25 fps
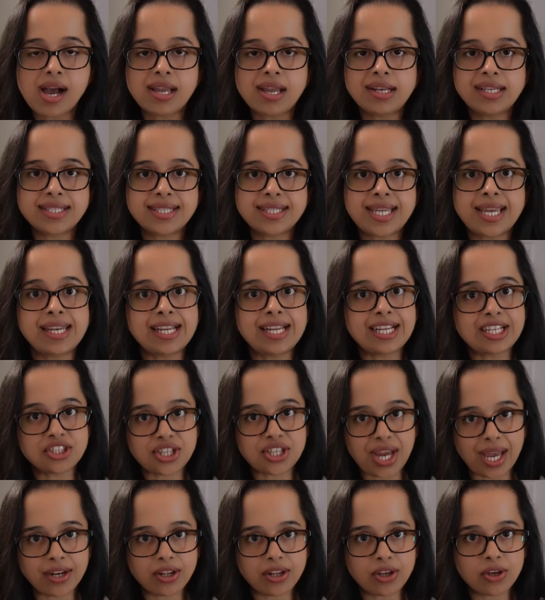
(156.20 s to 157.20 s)
understanding
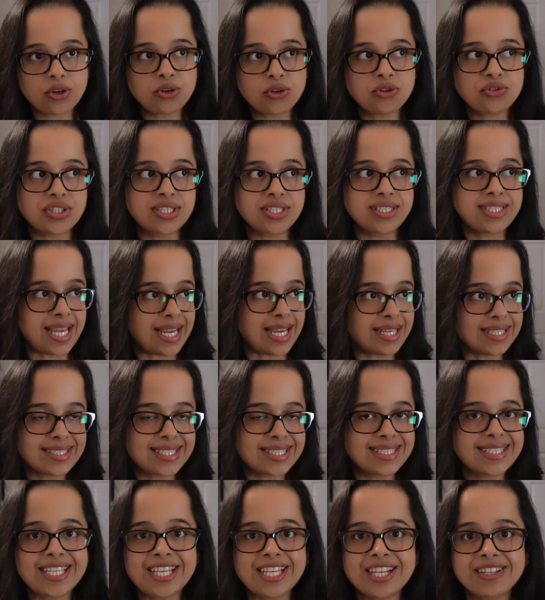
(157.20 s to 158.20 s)
shadows, the
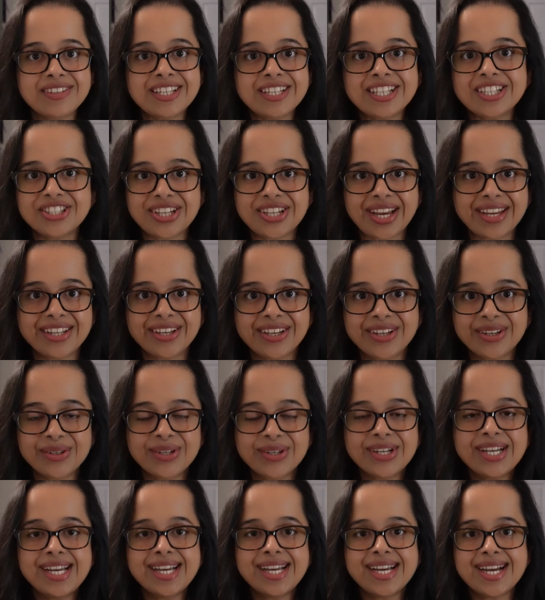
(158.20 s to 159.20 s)
density of each shadow,
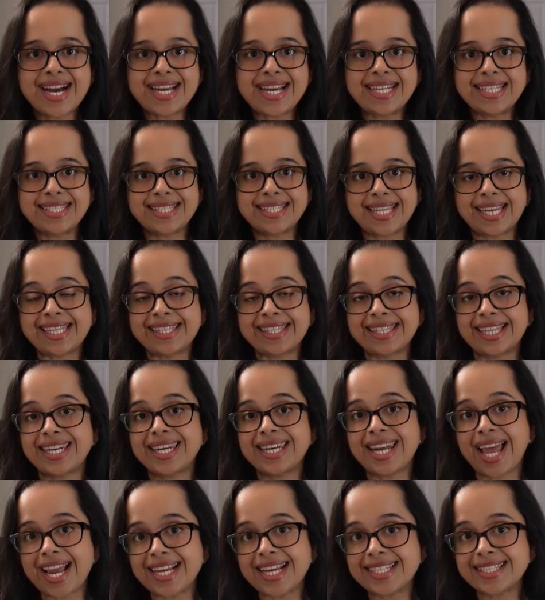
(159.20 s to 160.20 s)
understanding the
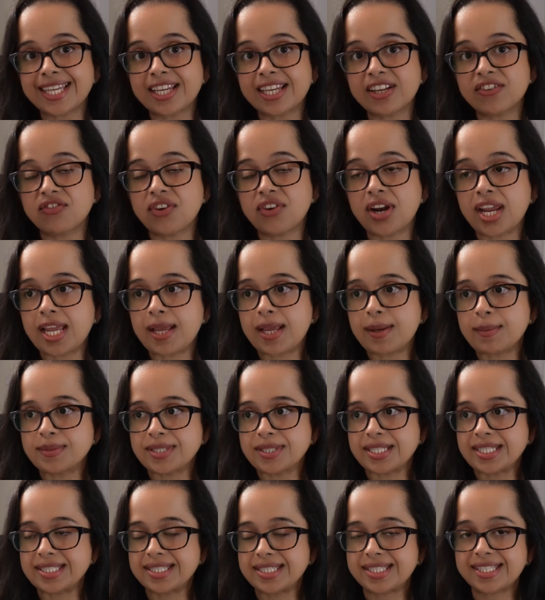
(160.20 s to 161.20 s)
lighting frames
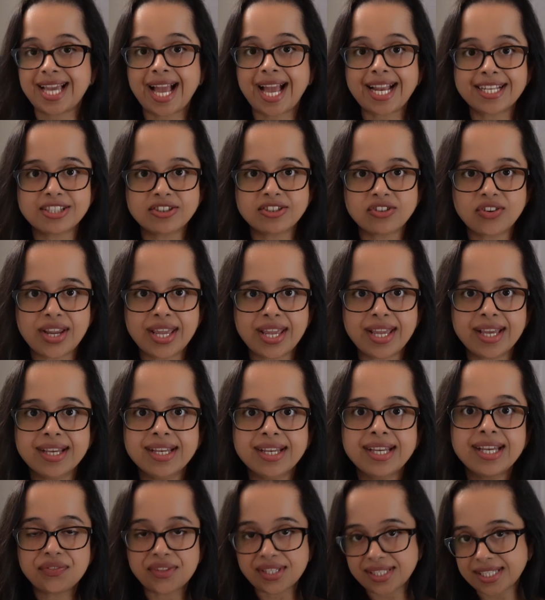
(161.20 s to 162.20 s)
and scattering.
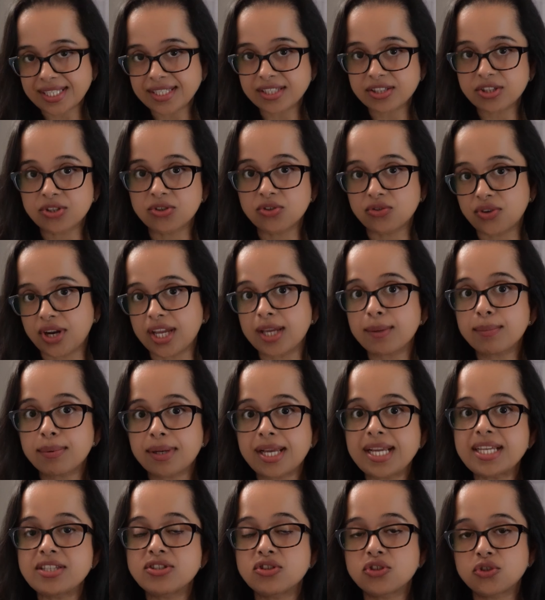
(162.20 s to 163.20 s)
This is a great
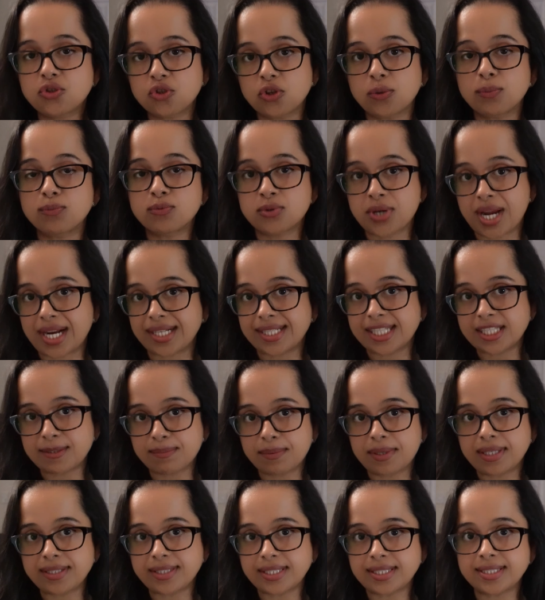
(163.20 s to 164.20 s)
place to store practice
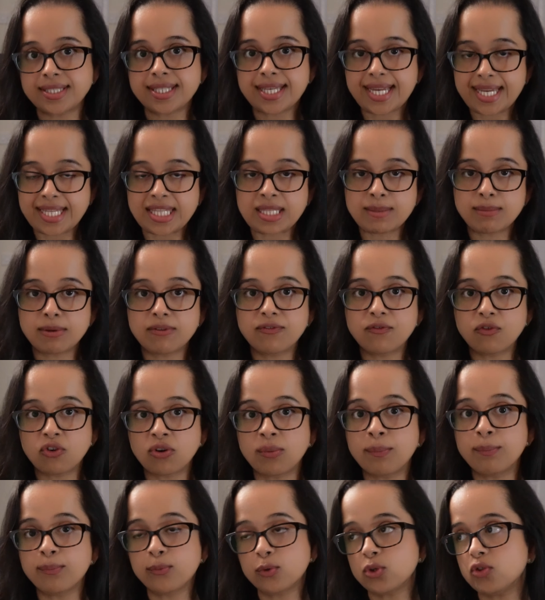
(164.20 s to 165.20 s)
pieces either before
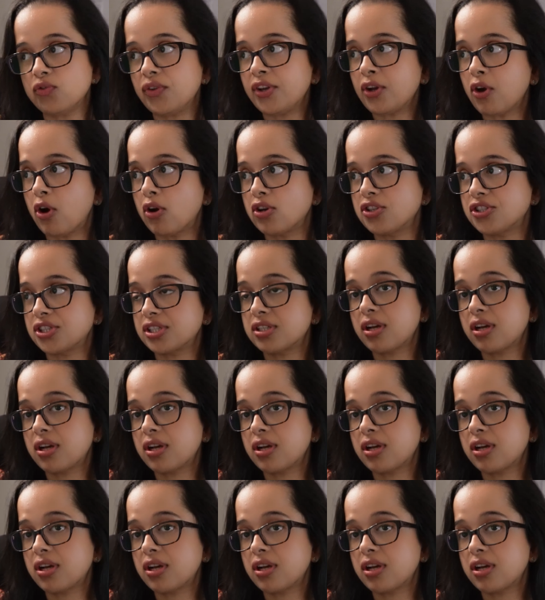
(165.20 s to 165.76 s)
moving on to